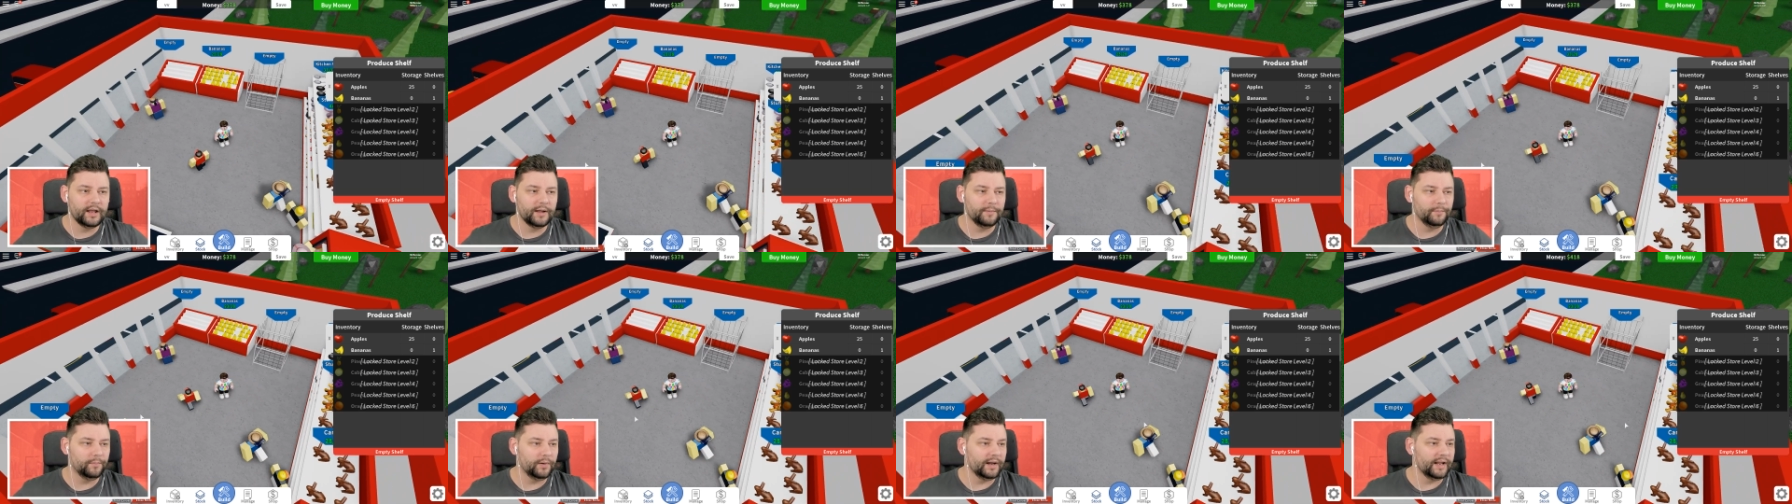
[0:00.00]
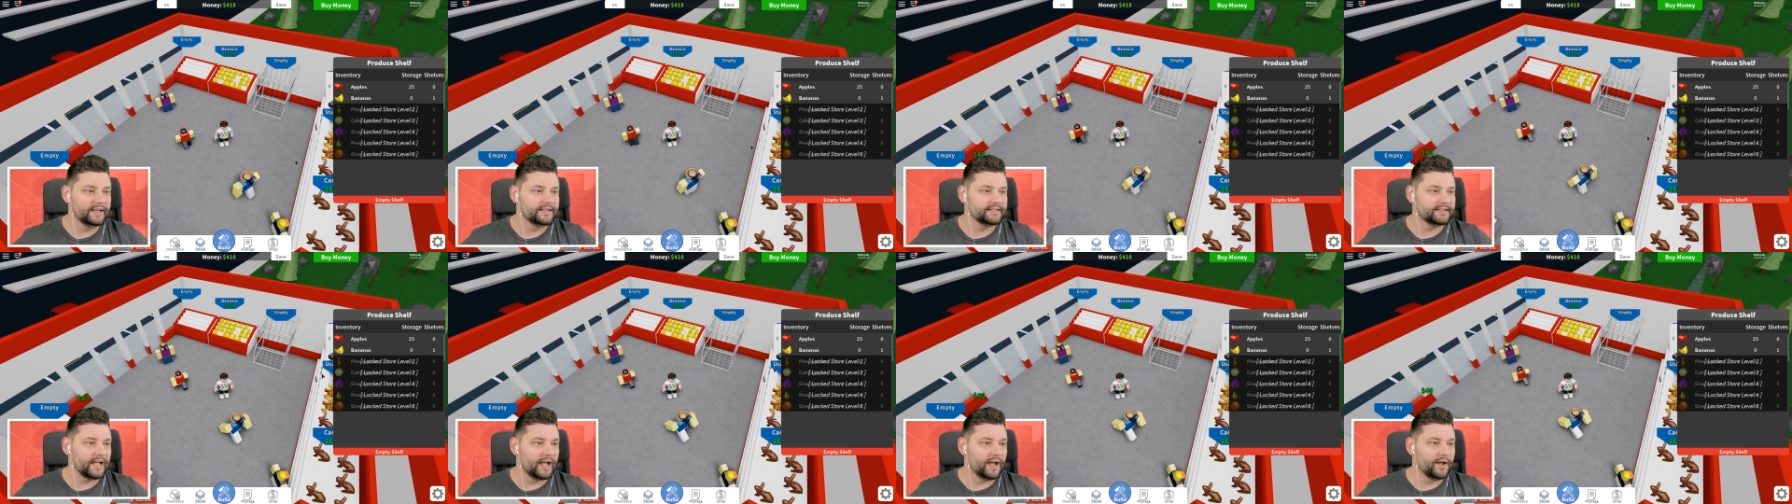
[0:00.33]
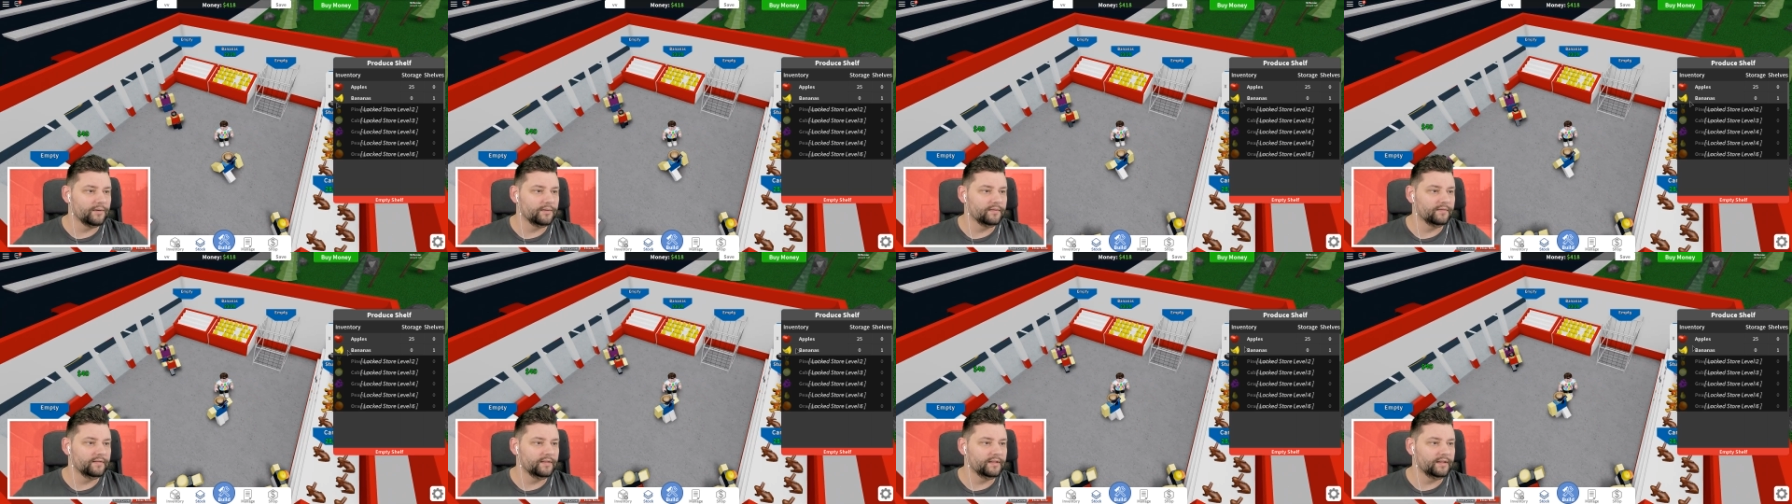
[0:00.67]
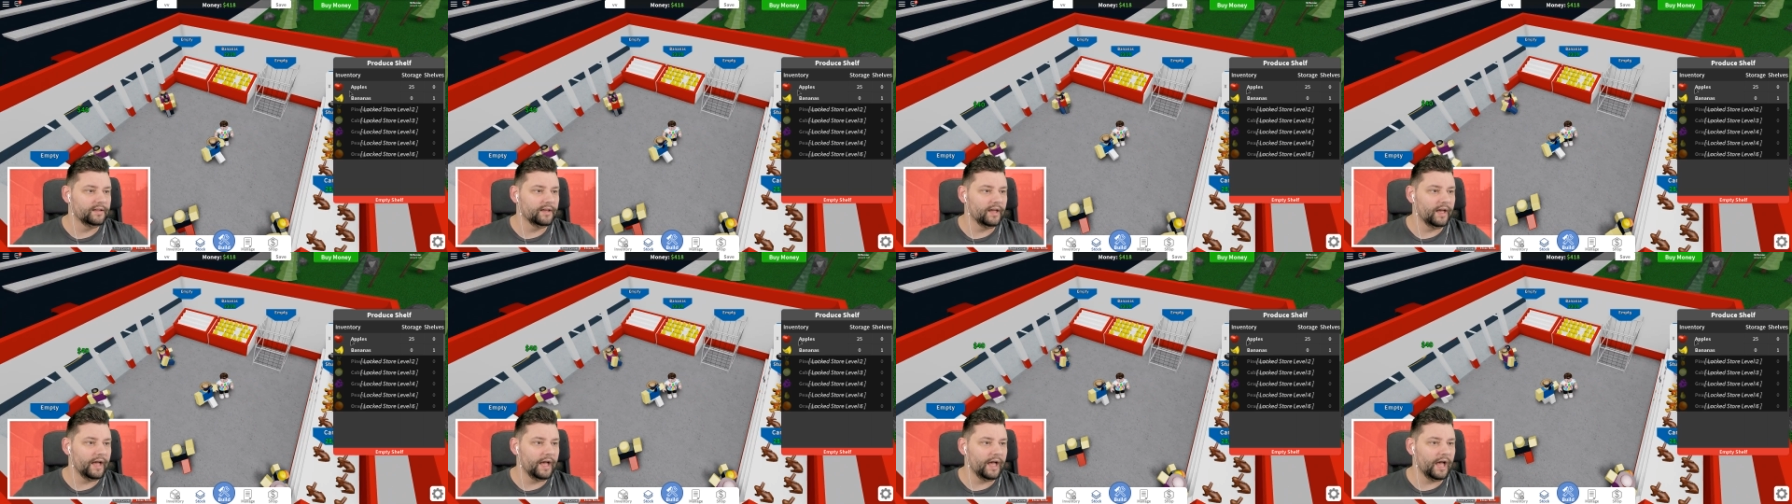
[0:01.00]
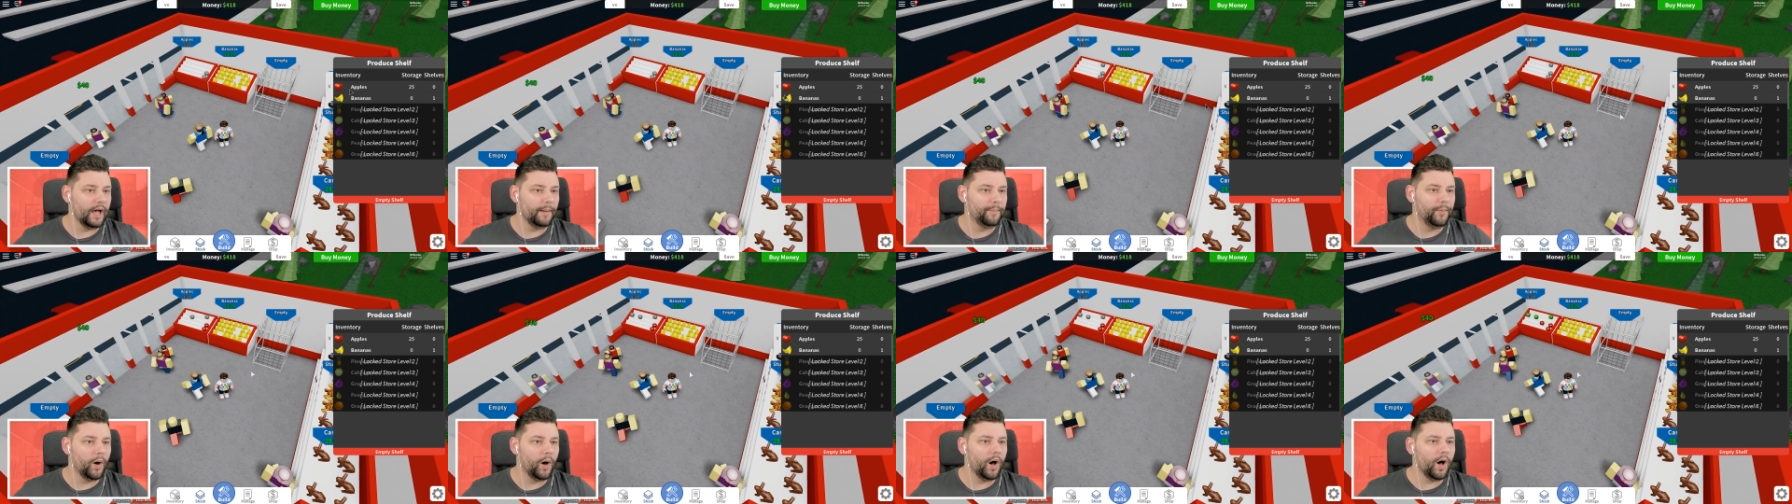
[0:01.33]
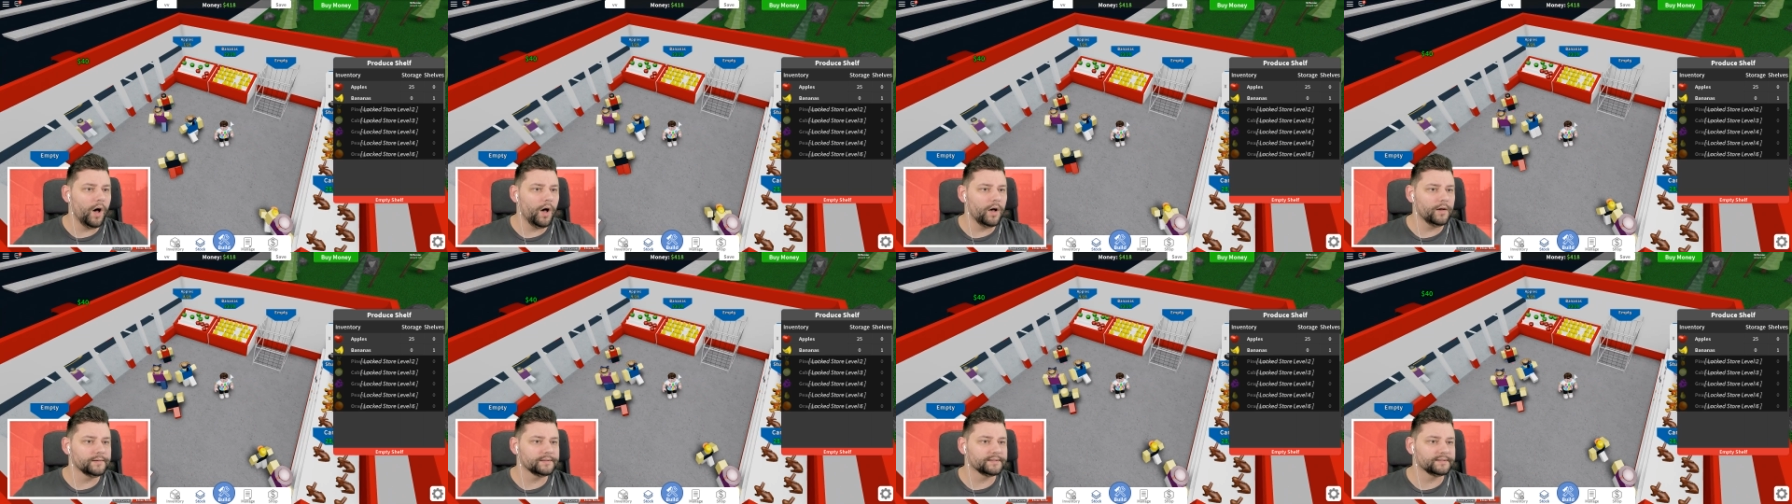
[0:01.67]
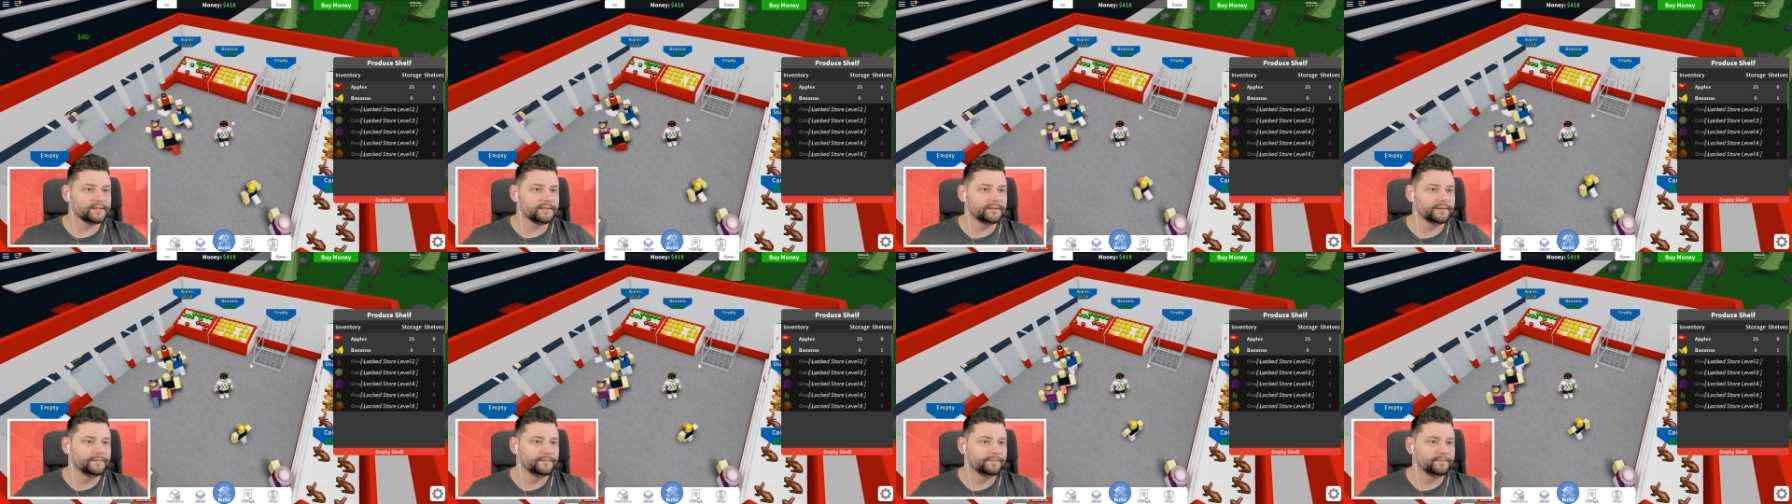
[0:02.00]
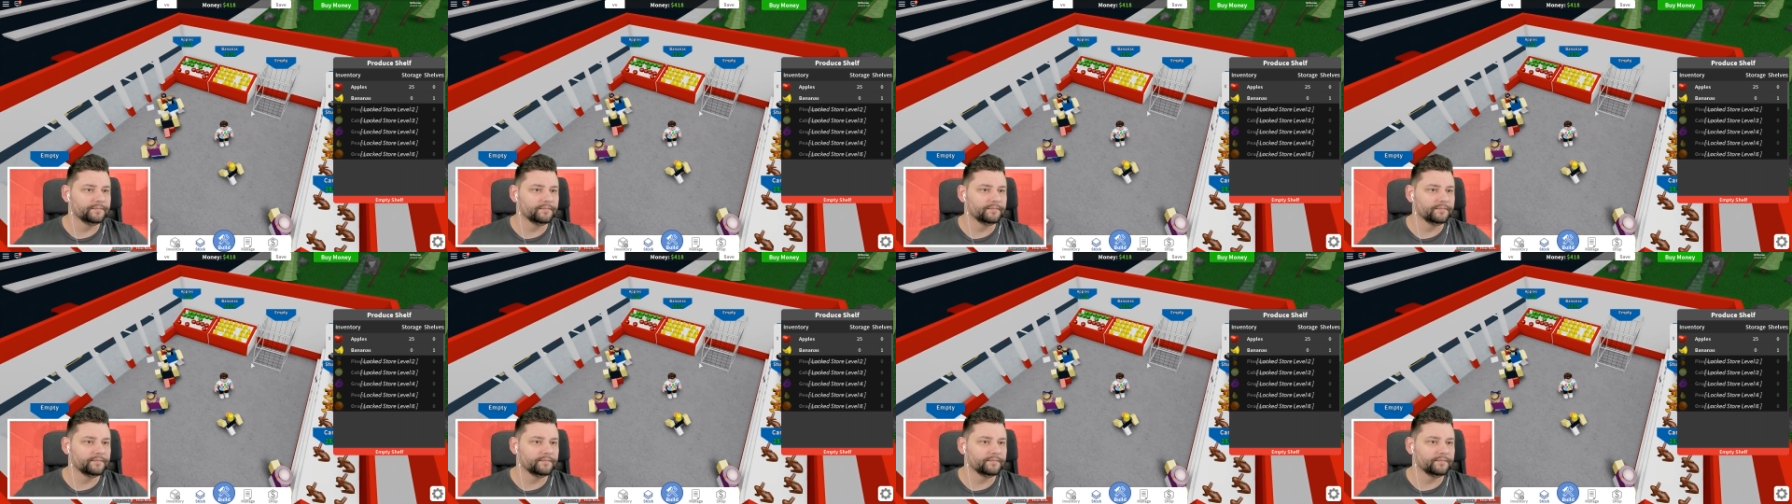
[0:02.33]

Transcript: then place down the apples.